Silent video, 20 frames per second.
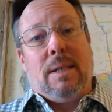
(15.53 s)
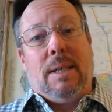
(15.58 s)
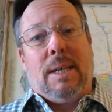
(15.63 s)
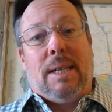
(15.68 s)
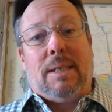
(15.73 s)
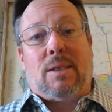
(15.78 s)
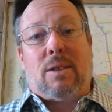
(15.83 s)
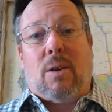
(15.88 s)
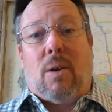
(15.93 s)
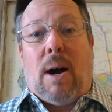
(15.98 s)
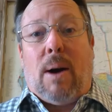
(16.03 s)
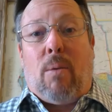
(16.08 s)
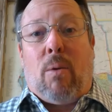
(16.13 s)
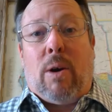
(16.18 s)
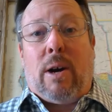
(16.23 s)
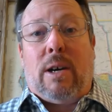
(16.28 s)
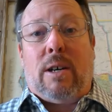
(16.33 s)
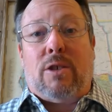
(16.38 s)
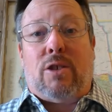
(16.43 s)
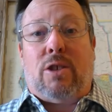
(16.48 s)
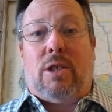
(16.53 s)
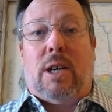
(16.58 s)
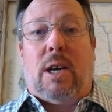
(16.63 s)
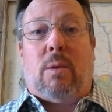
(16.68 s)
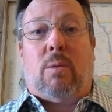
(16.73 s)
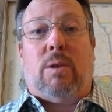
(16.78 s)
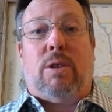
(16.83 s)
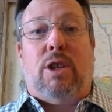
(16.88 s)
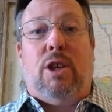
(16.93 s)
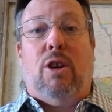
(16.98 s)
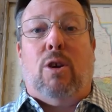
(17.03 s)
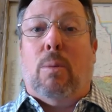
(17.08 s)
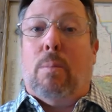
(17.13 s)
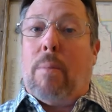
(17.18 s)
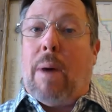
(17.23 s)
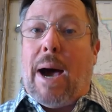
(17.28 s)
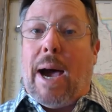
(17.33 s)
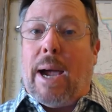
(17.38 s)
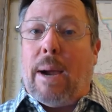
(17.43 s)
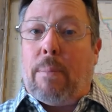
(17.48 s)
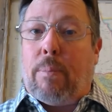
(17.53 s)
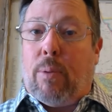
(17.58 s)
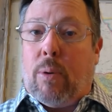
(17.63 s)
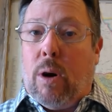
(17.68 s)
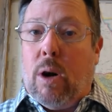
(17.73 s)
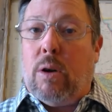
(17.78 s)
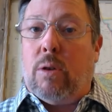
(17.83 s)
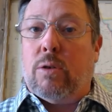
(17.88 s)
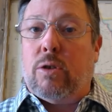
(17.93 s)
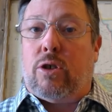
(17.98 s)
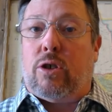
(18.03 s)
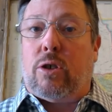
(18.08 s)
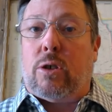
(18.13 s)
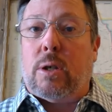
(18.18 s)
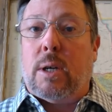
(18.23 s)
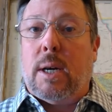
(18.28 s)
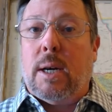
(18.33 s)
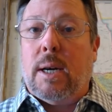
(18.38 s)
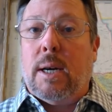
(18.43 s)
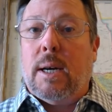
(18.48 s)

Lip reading: And so I wanted to share with you my approach